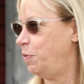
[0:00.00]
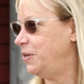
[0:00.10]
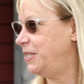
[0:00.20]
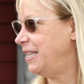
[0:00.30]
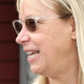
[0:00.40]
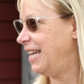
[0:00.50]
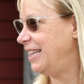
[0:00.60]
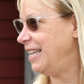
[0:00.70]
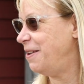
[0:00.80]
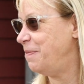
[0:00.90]
person that
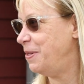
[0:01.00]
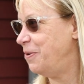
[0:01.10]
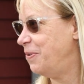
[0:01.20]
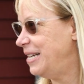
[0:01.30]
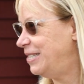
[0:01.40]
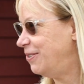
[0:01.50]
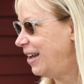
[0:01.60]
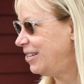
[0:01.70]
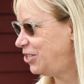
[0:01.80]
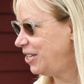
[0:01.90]
can lead them in the right
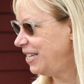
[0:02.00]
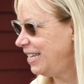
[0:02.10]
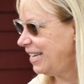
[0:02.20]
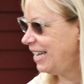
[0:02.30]
direction?